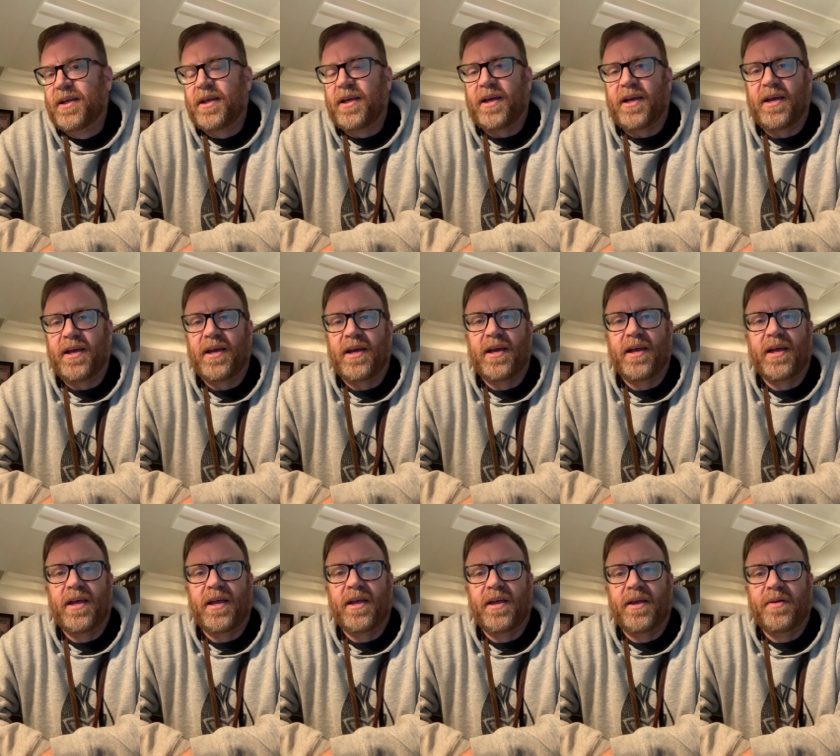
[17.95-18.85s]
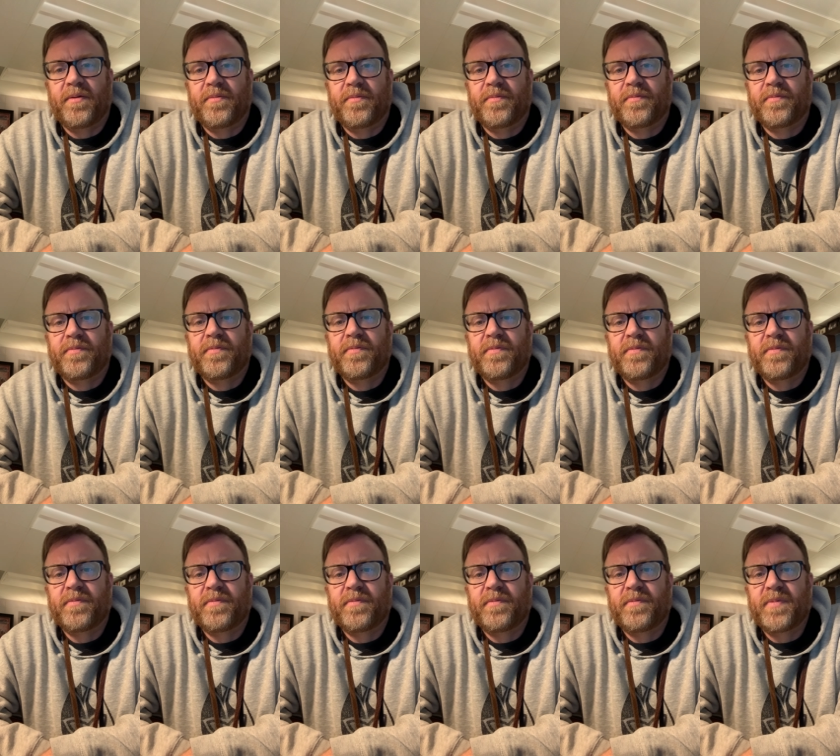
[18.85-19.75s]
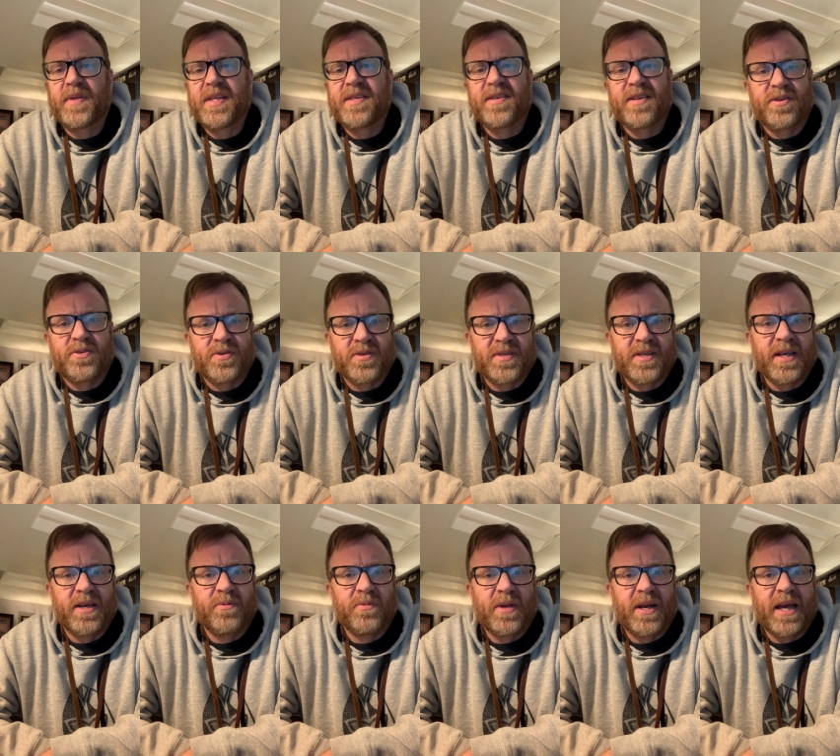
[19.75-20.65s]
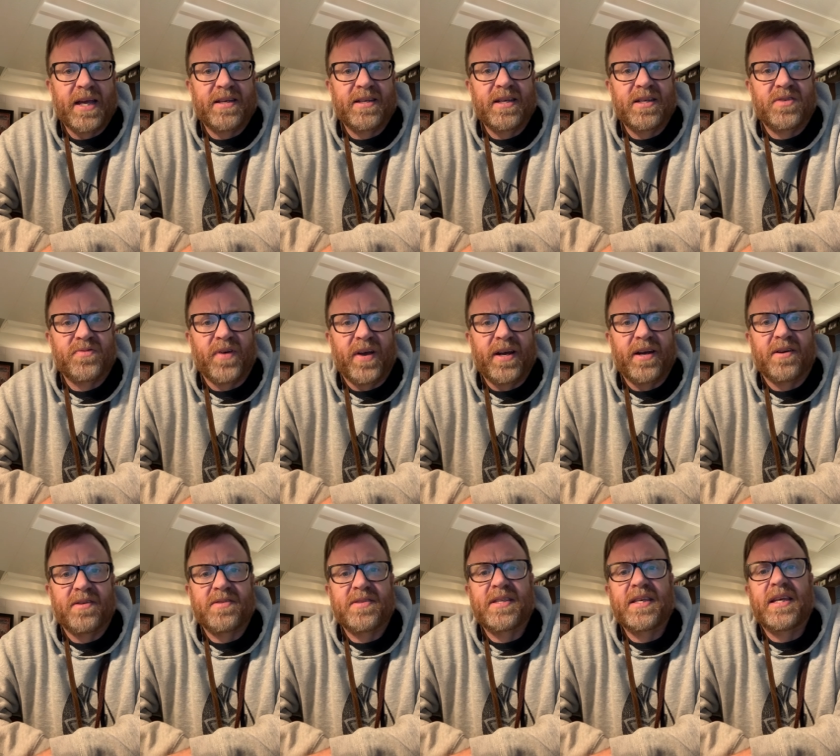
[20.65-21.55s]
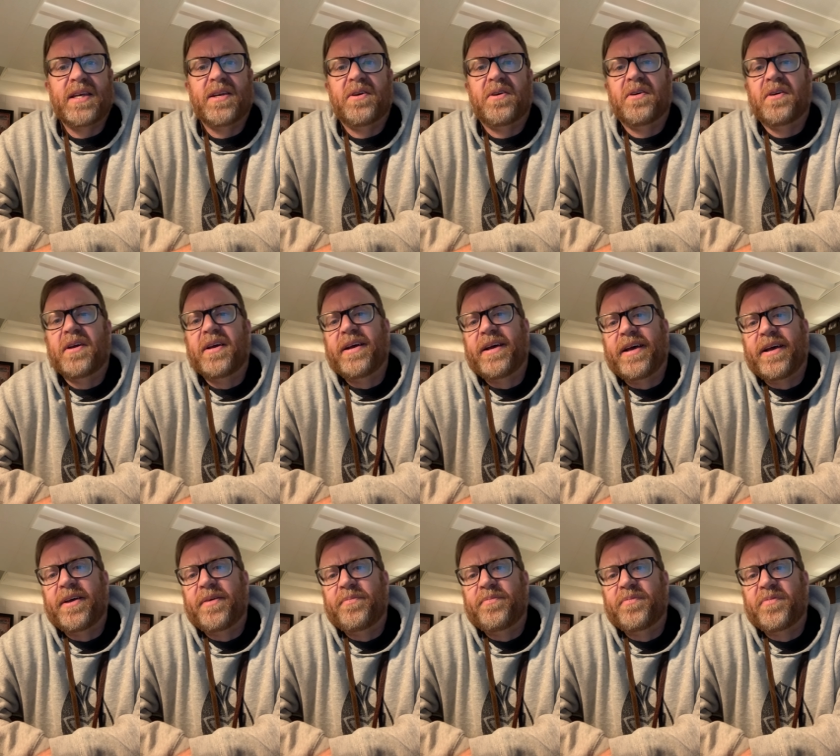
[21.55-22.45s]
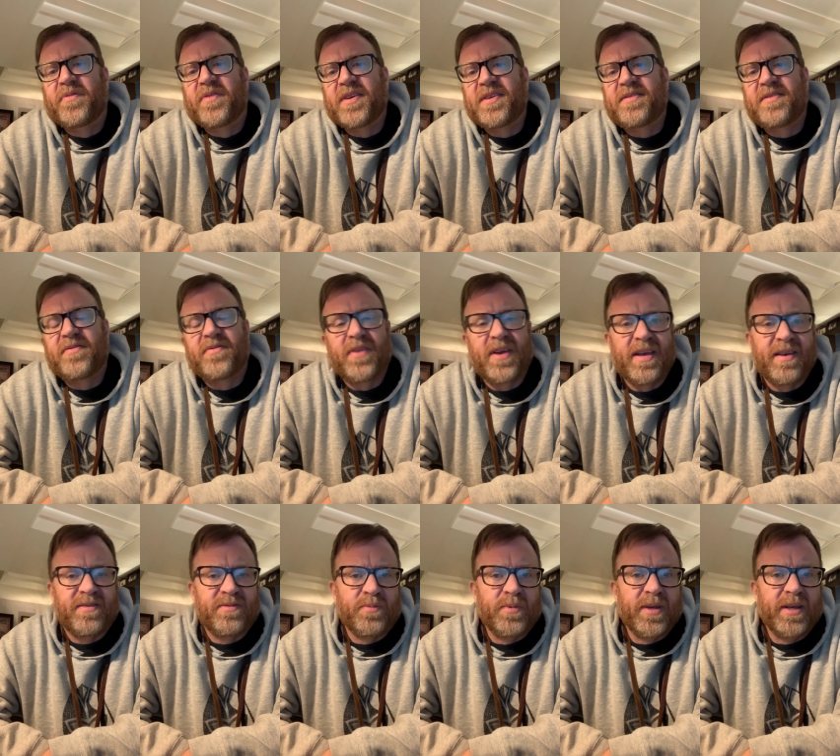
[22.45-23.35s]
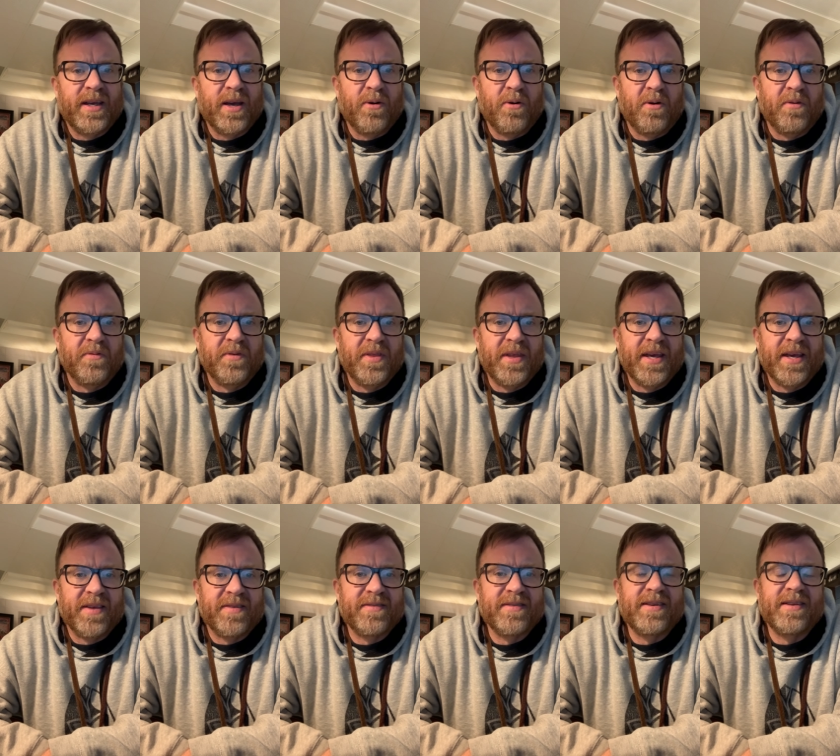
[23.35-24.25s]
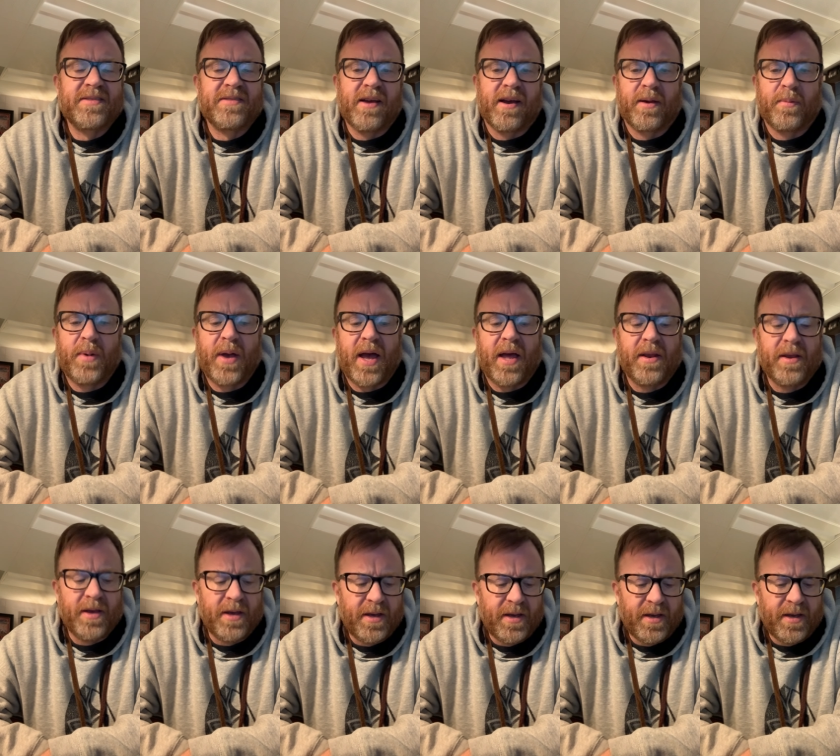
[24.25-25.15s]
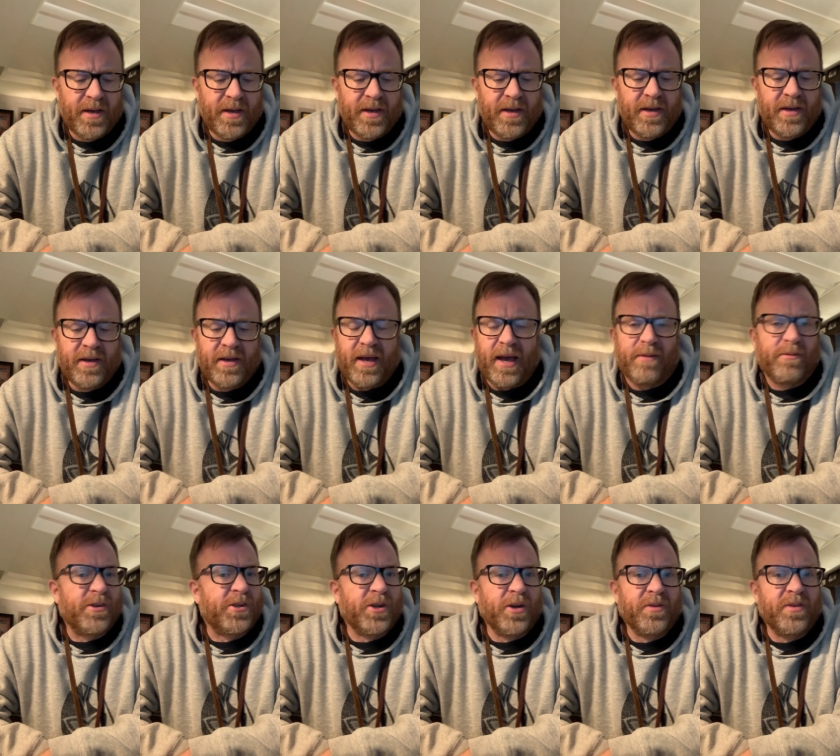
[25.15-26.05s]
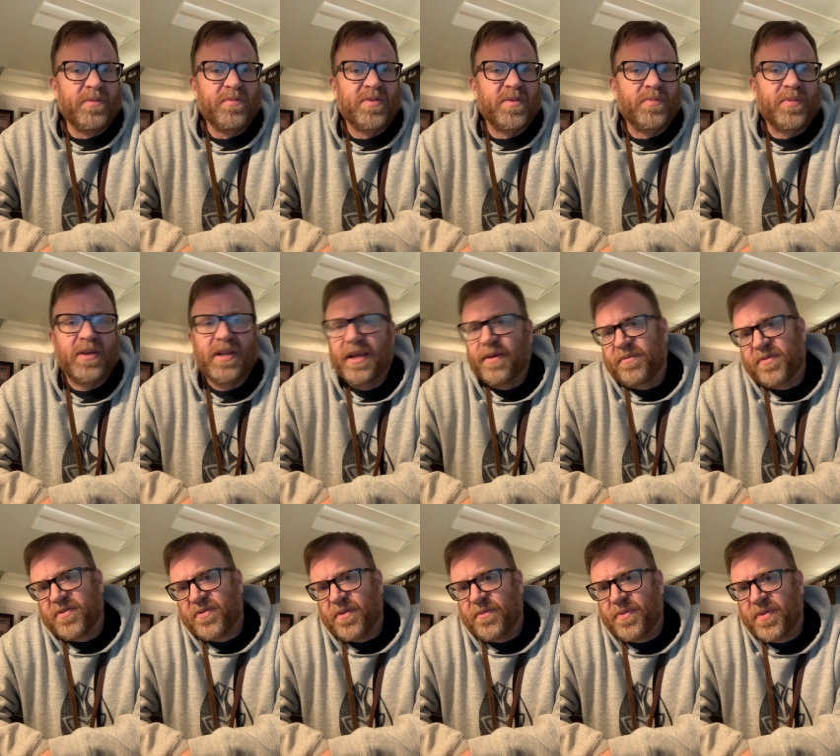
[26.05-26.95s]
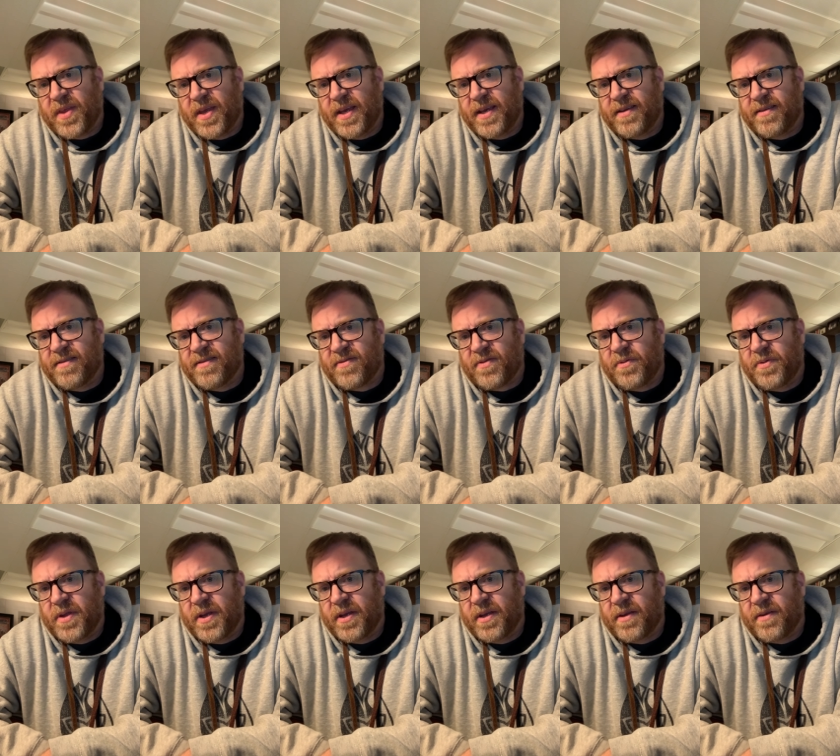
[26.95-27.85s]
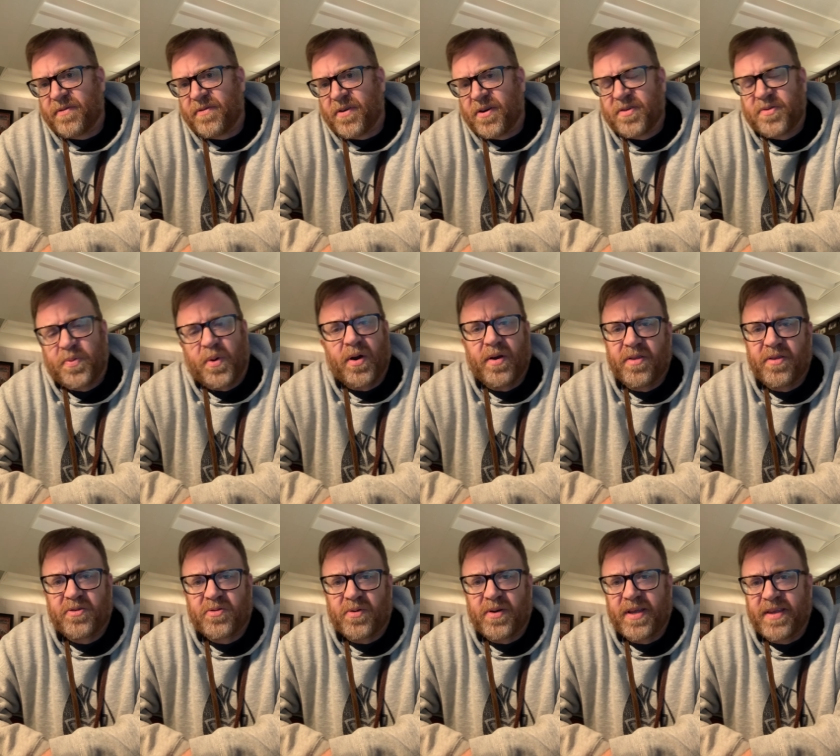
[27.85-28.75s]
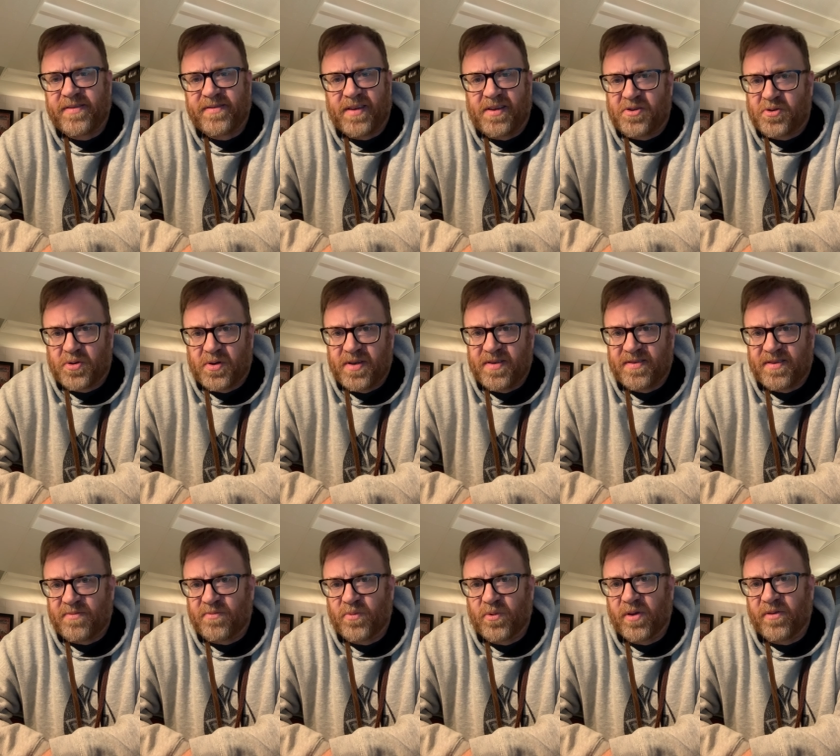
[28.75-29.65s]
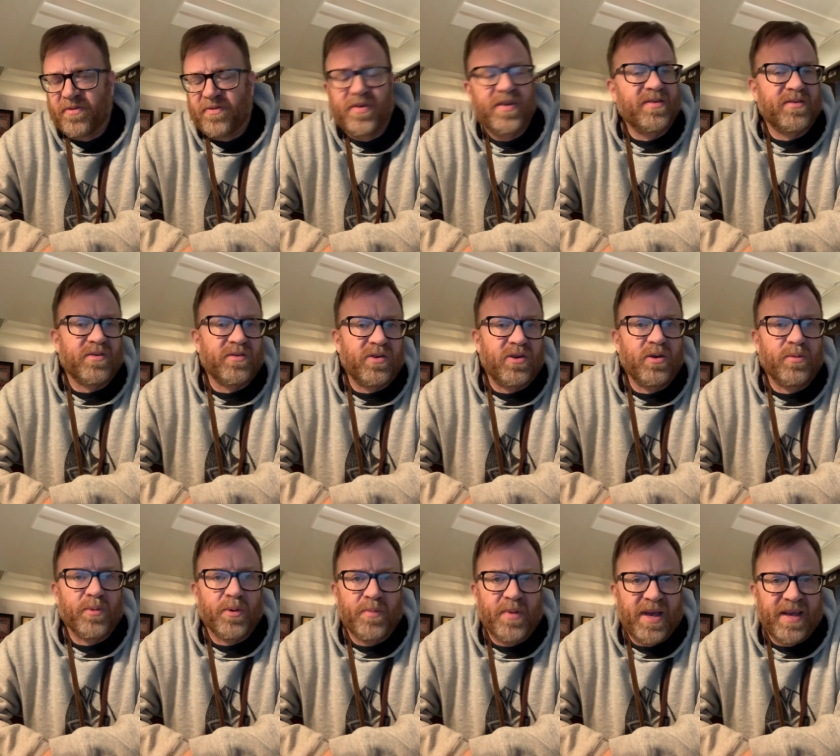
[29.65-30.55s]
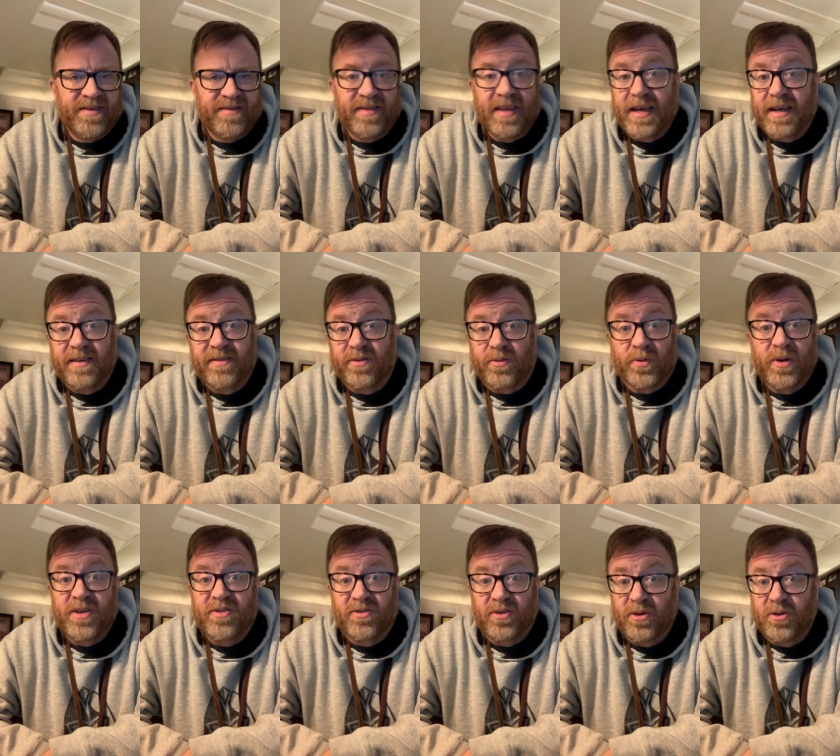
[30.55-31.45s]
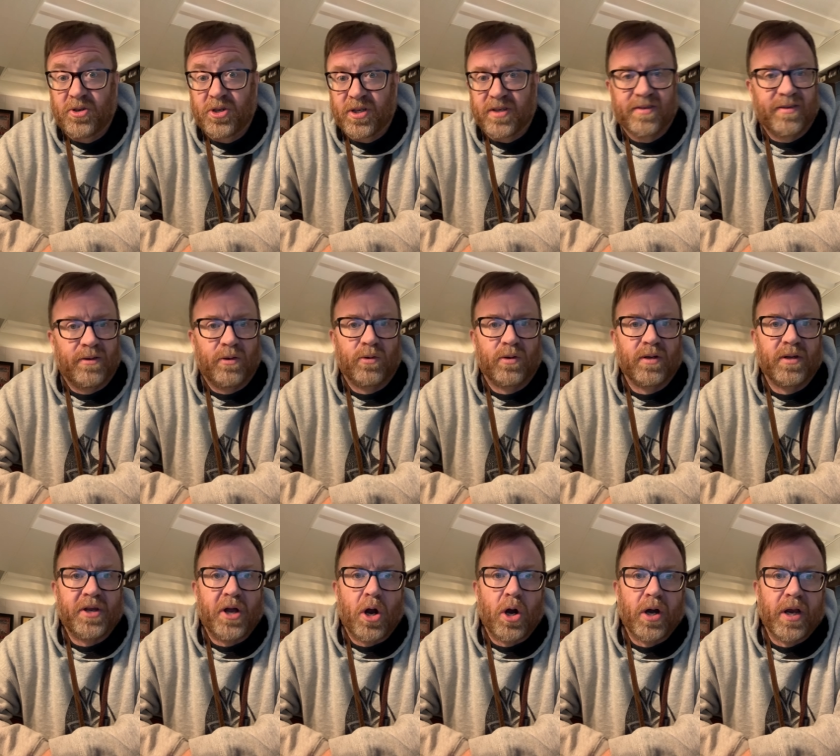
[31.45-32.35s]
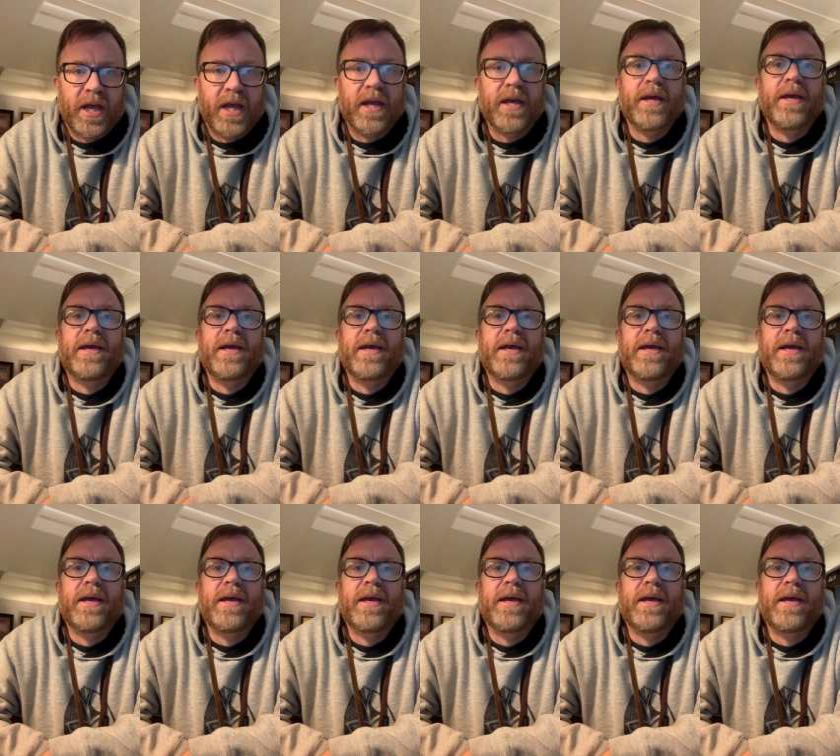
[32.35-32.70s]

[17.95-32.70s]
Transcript: Um, it's interesting when I teach fine arts theater um, face to face, we go over this and I talk about I will show them some clips from things from the first part of the 20th century, some real physical humor-based things, Three Stooges, Laurel and Hardy,